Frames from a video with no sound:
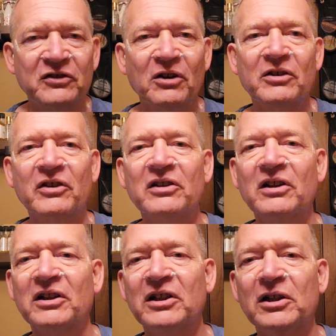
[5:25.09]
turns
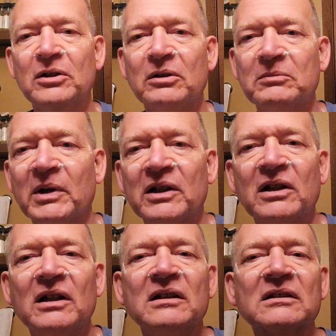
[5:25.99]
into goo in my
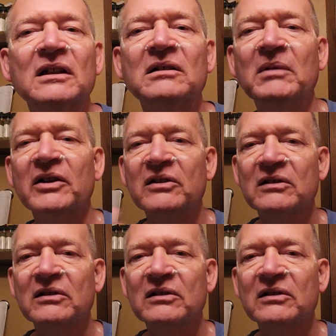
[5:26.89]
gut, in my